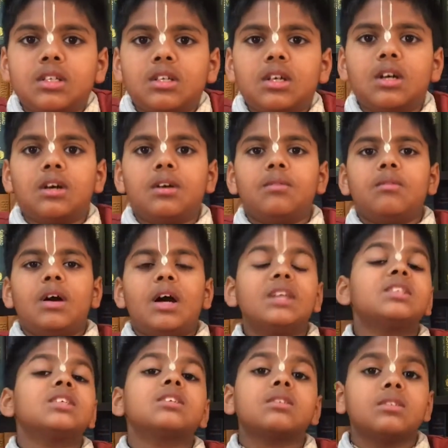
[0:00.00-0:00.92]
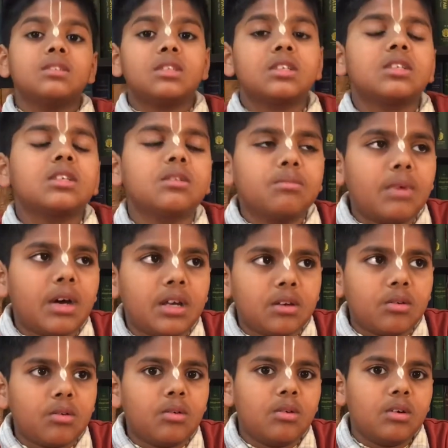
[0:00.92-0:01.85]
uh, I just this is
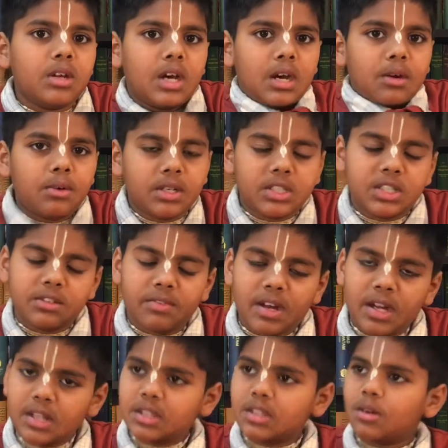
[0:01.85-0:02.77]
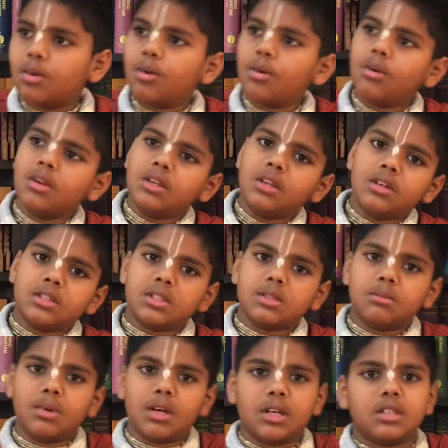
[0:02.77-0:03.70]
my own how I divide the whole
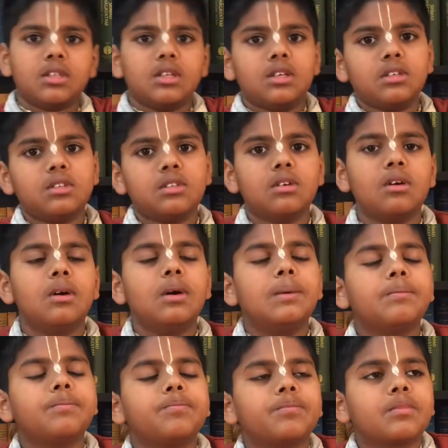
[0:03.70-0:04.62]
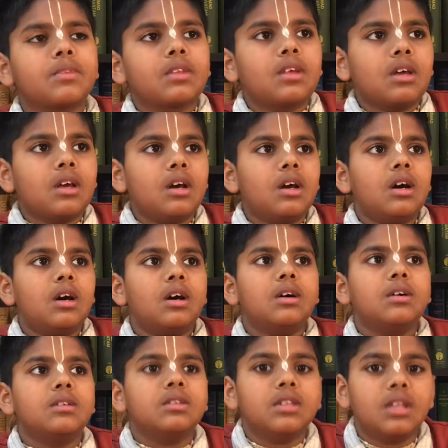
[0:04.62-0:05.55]
Nrsimha Arti. So
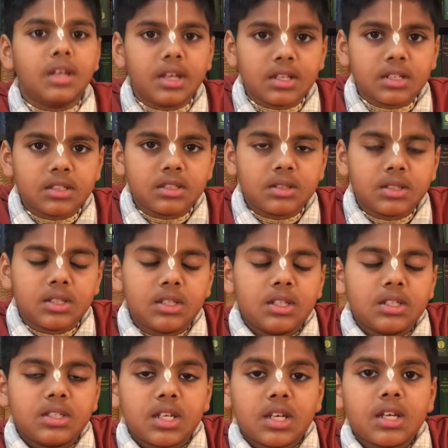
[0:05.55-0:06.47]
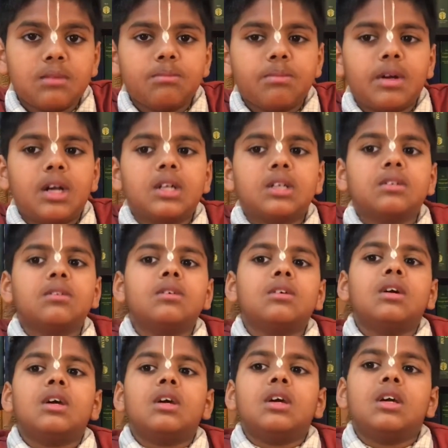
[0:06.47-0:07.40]
uh, the next the second part
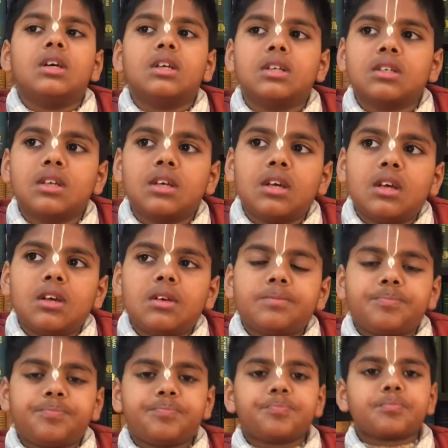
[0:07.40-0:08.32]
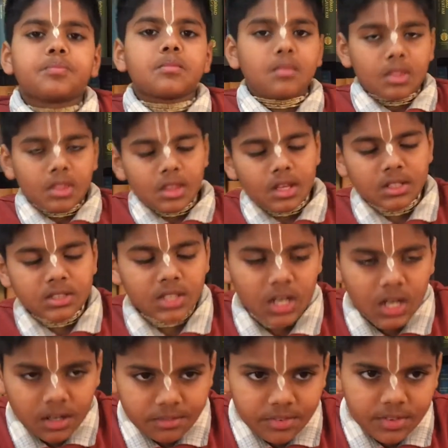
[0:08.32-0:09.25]
is
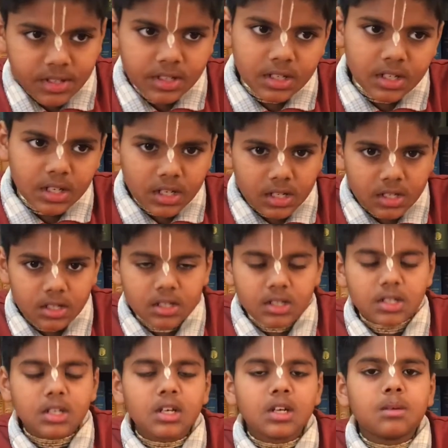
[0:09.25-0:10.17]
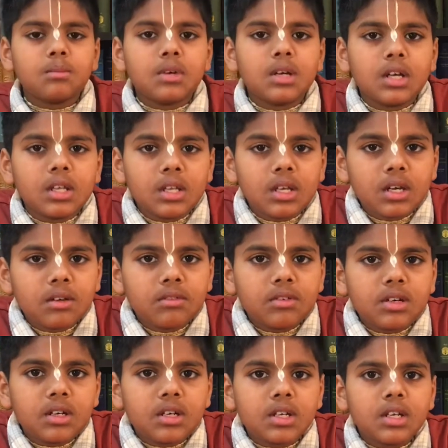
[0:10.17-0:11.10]
tava kar kamala
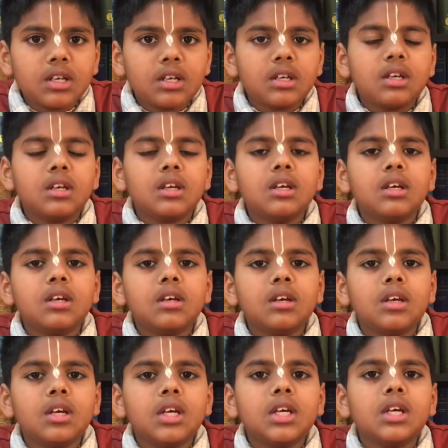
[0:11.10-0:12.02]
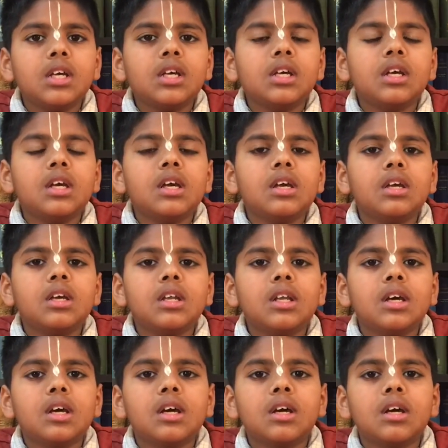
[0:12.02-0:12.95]

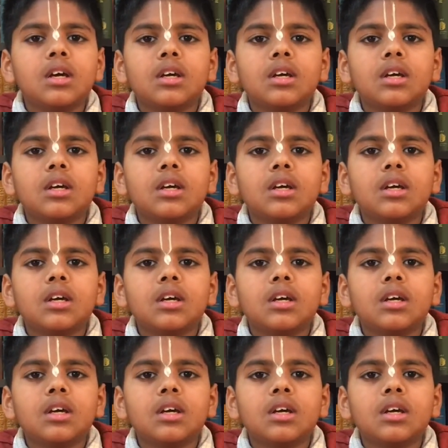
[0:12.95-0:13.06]
varena